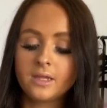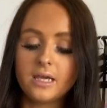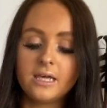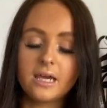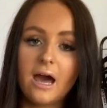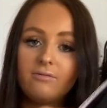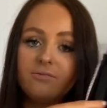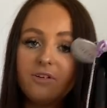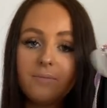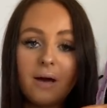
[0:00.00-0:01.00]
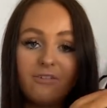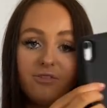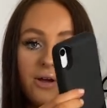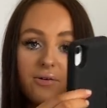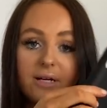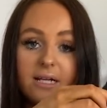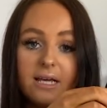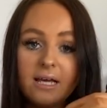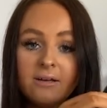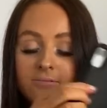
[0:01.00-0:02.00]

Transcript: It can fit my phone in it.